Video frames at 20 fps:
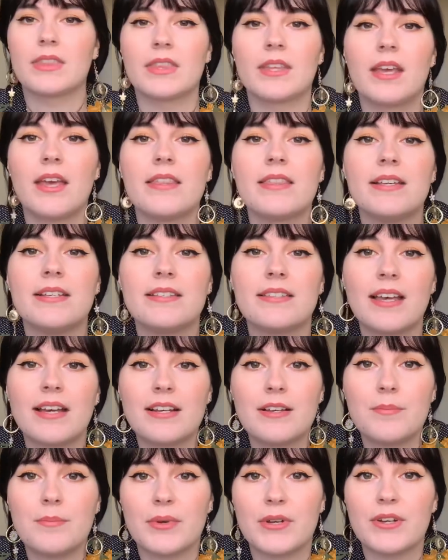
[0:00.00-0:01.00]
The
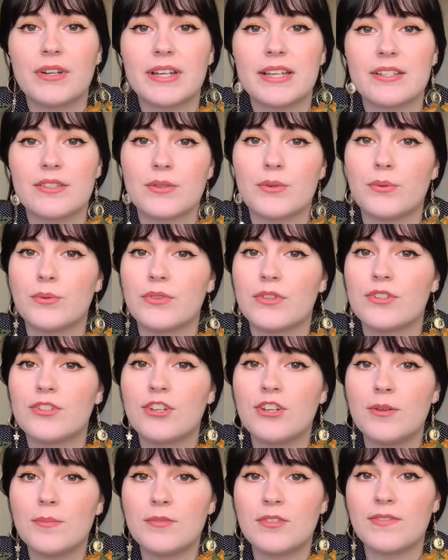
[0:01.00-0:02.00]
second book is called The
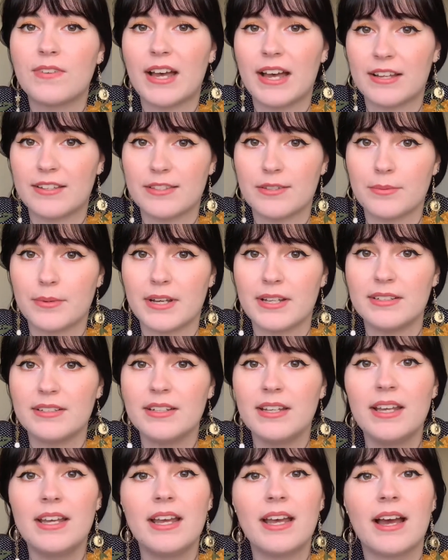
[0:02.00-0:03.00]
Tombs of Atuan,
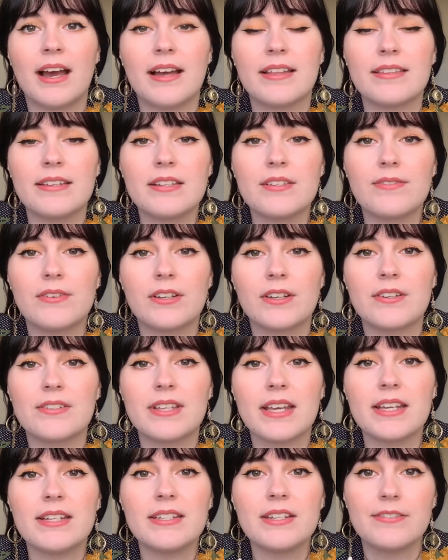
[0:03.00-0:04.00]
and this follows
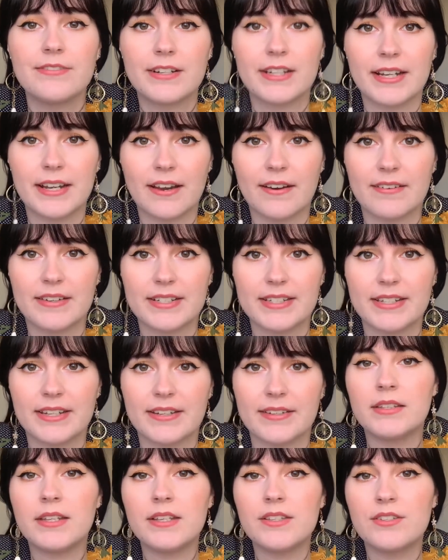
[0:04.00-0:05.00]
a different
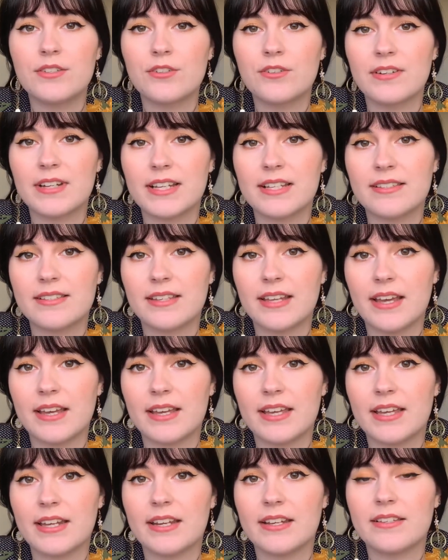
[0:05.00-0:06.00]
character. This story is set
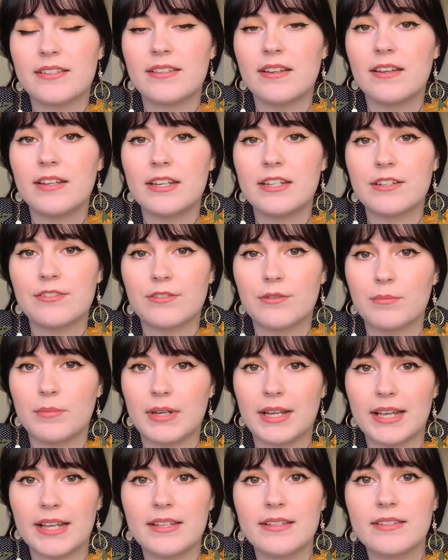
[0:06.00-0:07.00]
in a slightly different
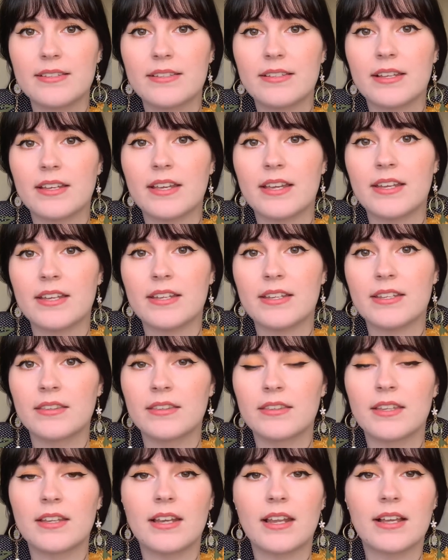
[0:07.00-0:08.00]
place in
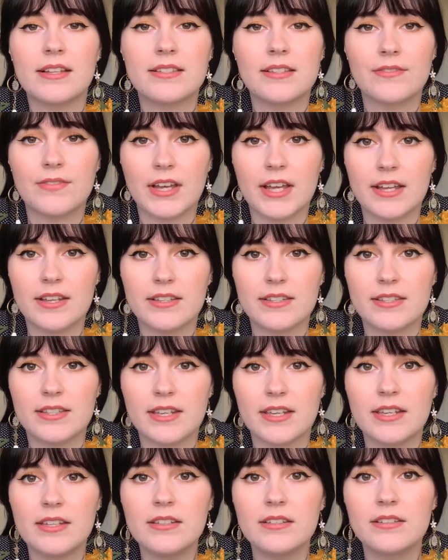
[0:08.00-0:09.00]
the lands of
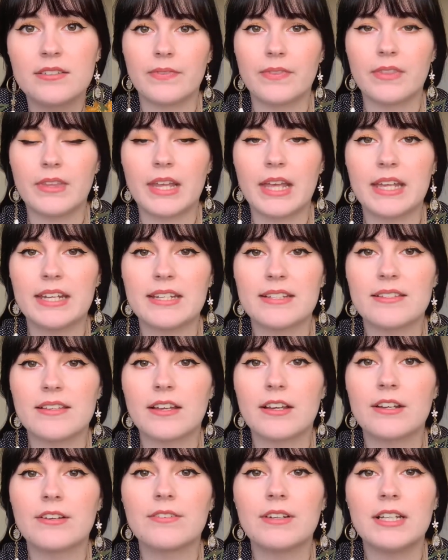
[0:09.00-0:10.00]
Earthsea, and it's
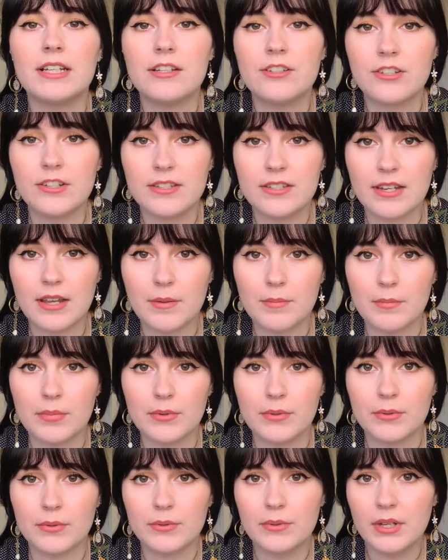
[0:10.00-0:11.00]
like a religious
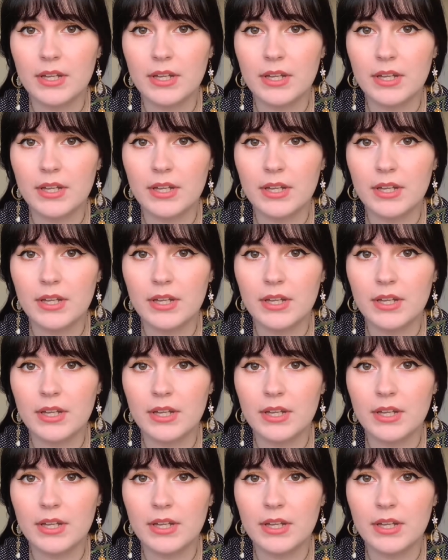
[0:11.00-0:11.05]
temple.